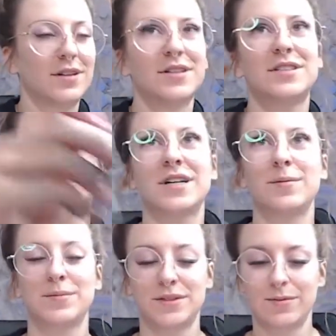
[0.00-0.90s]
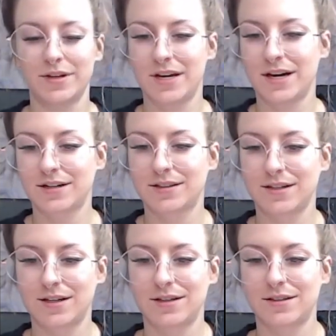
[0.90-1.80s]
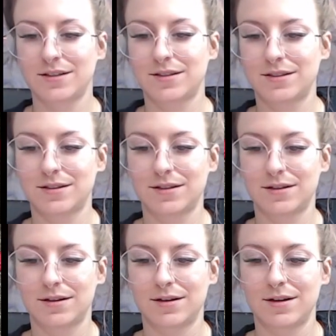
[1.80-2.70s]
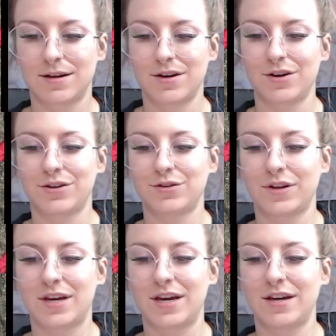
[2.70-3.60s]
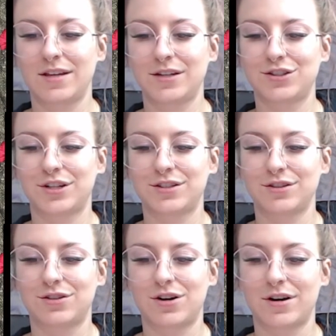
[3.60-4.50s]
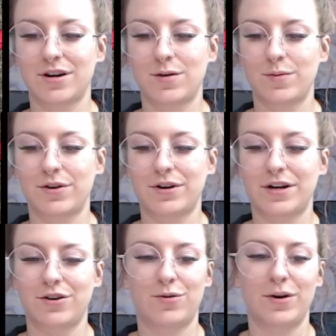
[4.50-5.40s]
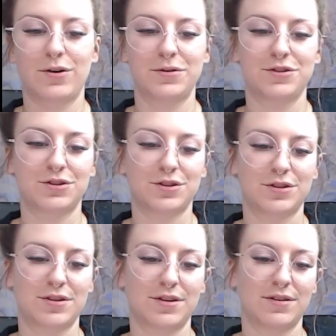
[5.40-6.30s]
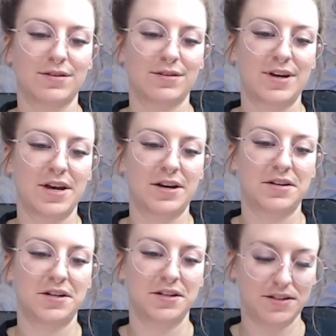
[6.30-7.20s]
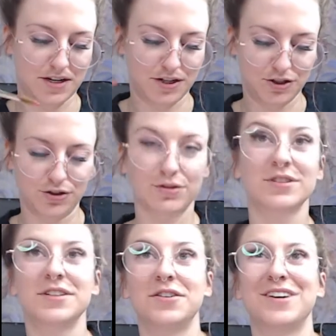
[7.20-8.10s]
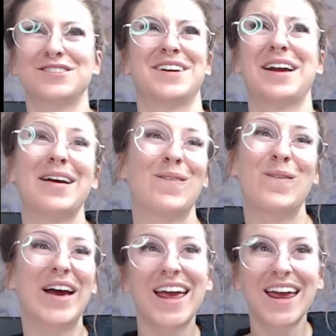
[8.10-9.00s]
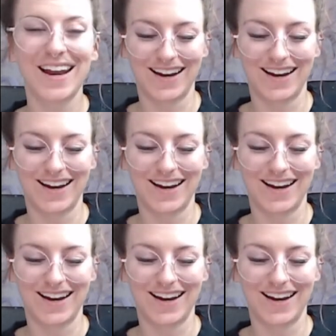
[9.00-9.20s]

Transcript: Suck up some of the excess. So the king that Justin's talking about, I know we always just get into inside jokes and you guys are like, what?